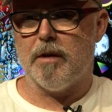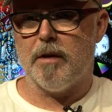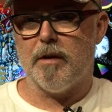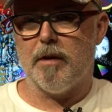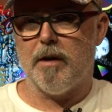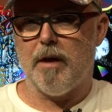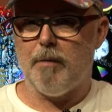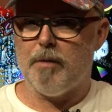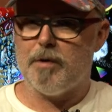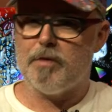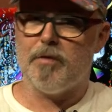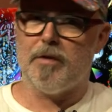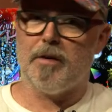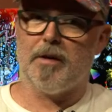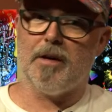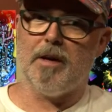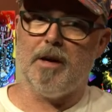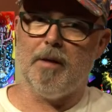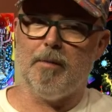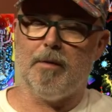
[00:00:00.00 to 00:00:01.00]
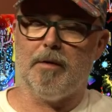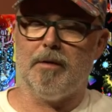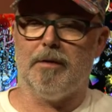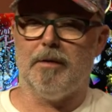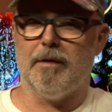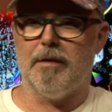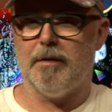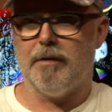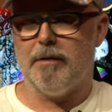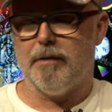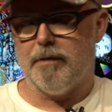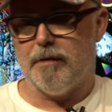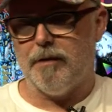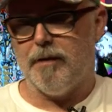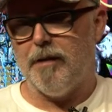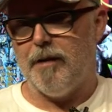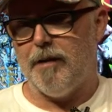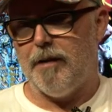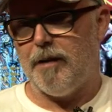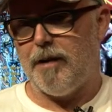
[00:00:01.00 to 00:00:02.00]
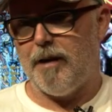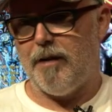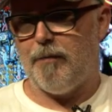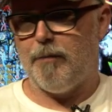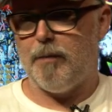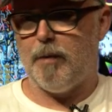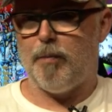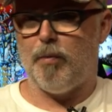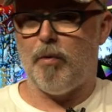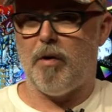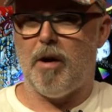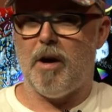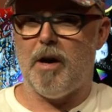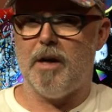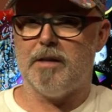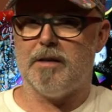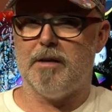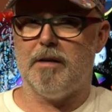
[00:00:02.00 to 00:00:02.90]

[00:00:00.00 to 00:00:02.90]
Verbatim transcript: like, how much for the carpet? And then gave him the price.